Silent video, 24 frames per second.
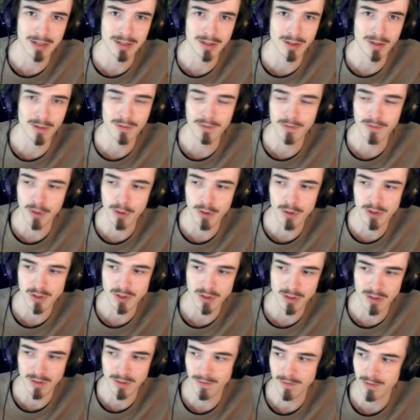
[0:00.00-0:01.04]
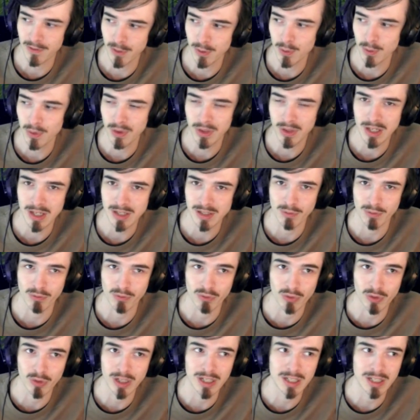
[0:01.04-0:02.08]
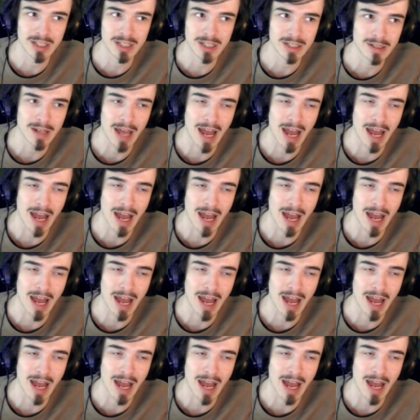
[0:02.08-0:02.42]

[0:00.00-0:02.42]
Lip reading: Don't focus on the few things that really didn't